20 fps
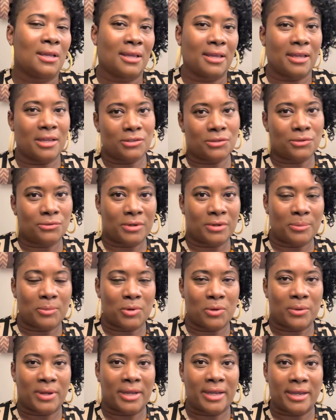into
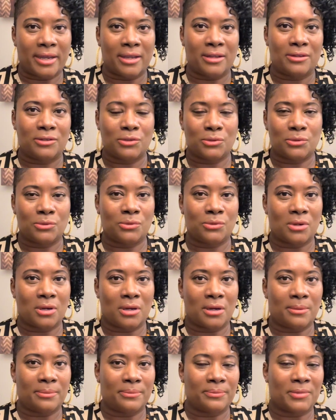Rainbow and do
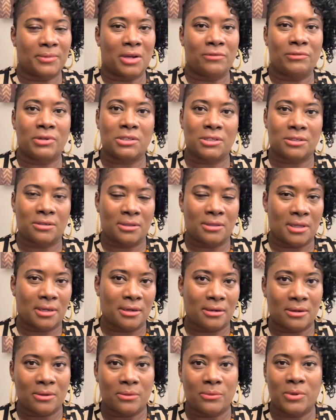um, a return
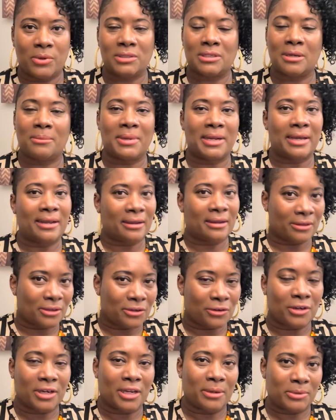there, which I'm glad I,
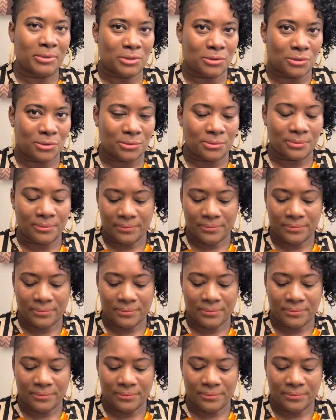you're able to do.